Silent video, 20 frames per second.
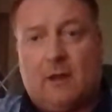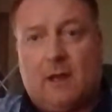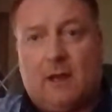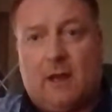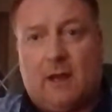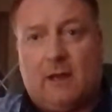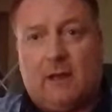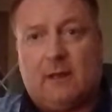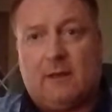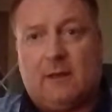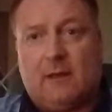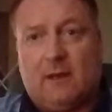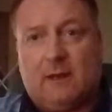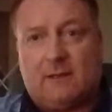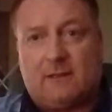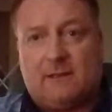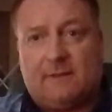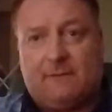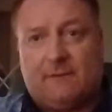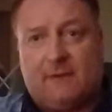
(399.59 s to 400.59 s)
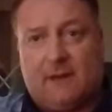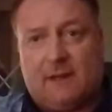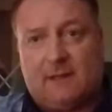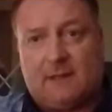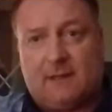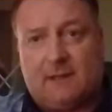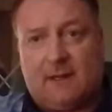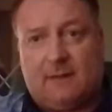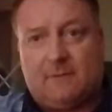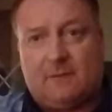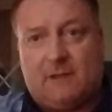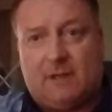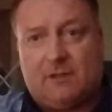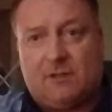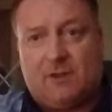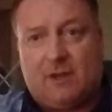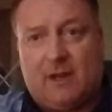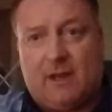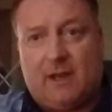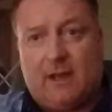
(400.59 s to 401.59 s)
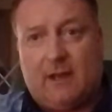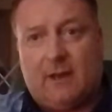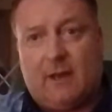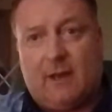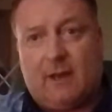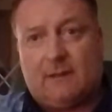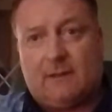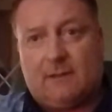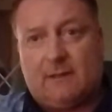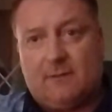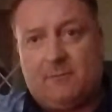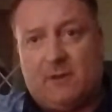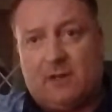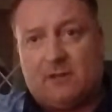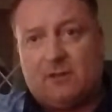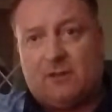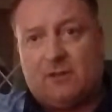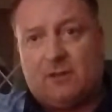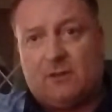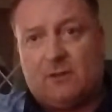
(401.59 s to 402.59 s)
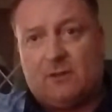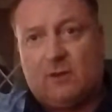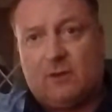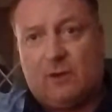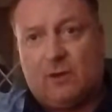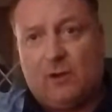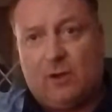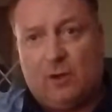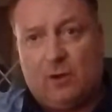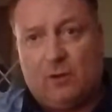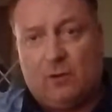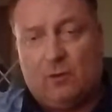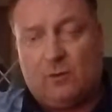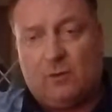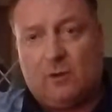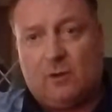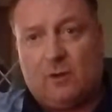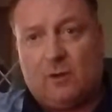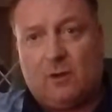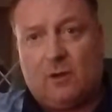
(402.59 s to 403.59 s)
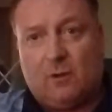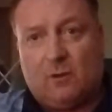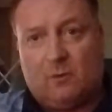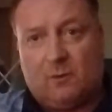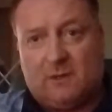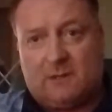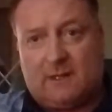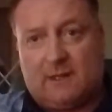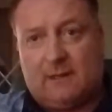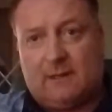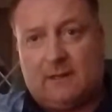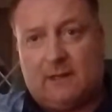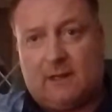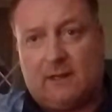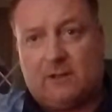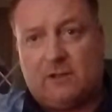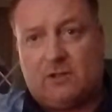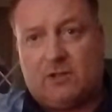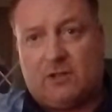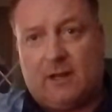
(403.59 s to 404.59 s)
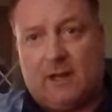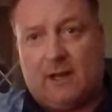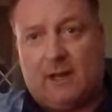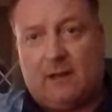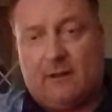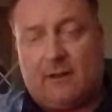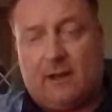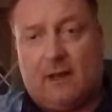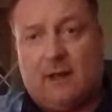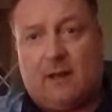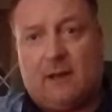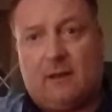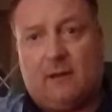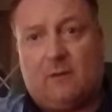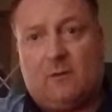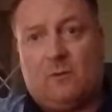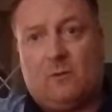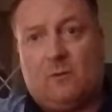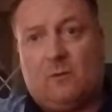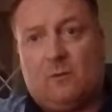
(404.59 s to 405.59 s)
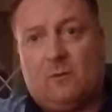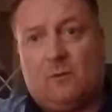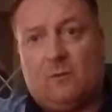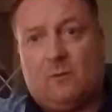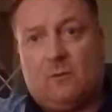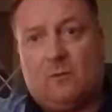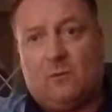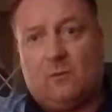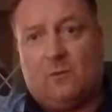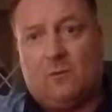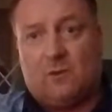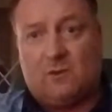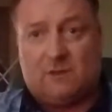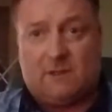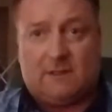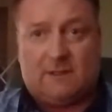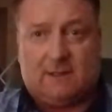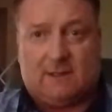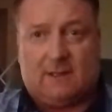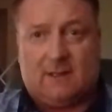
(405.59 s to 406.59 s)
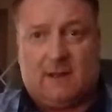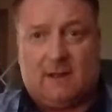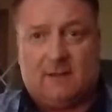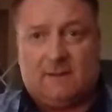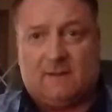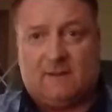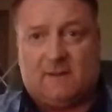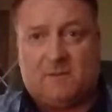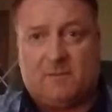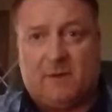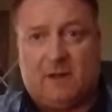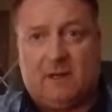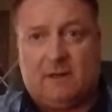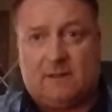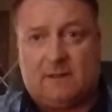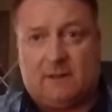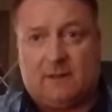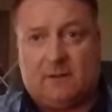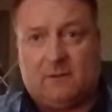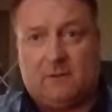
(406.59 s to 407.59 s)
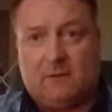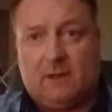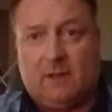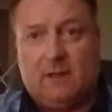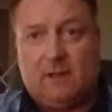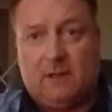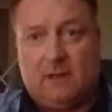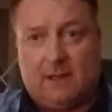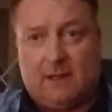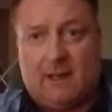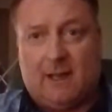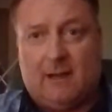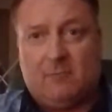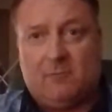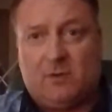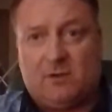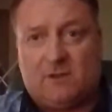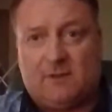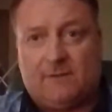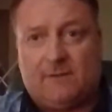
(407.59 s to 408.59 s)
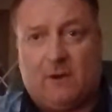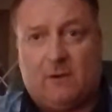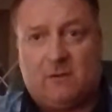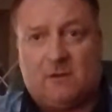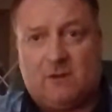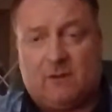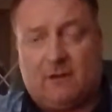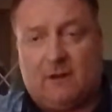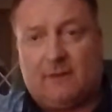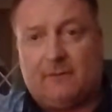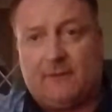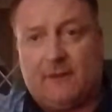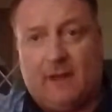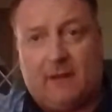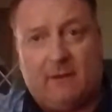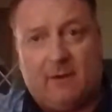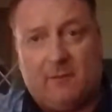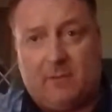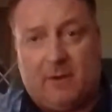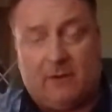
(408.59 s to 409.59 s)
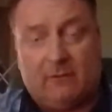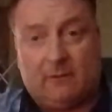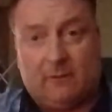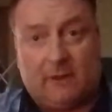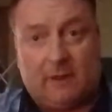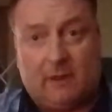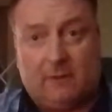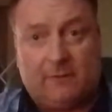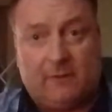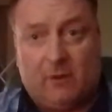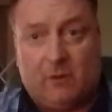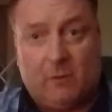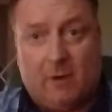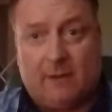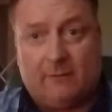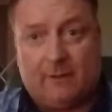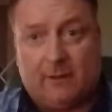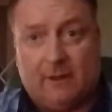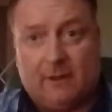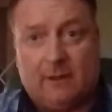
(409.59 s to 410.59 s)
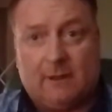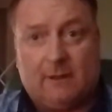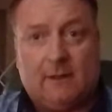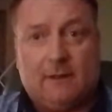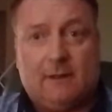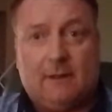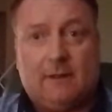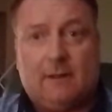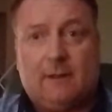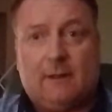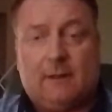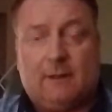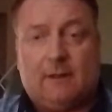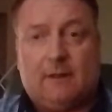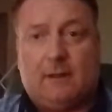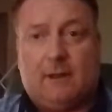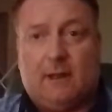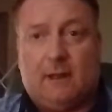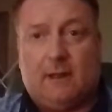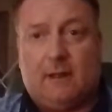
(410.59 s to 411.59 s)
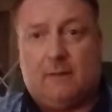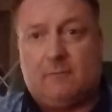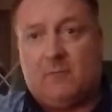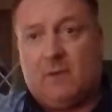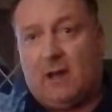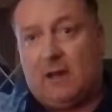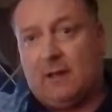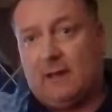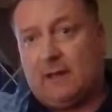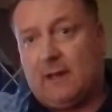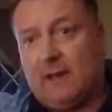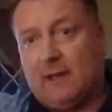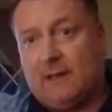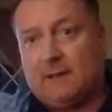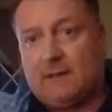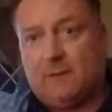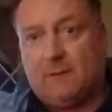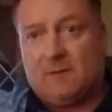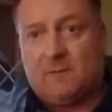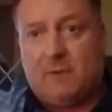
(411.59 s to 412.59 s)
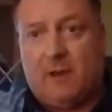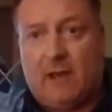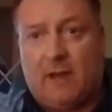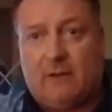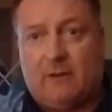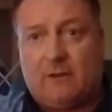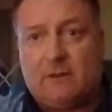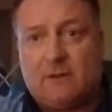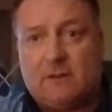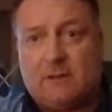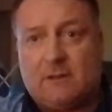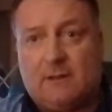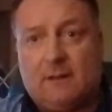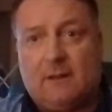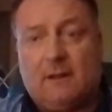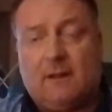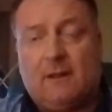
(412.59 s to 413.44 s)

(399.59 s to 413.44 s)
I had to face an empty chair and imagine who was in that chair that I wanted to kind of speak to. You can put a photograph there apparently of whoever. In my case it was parents.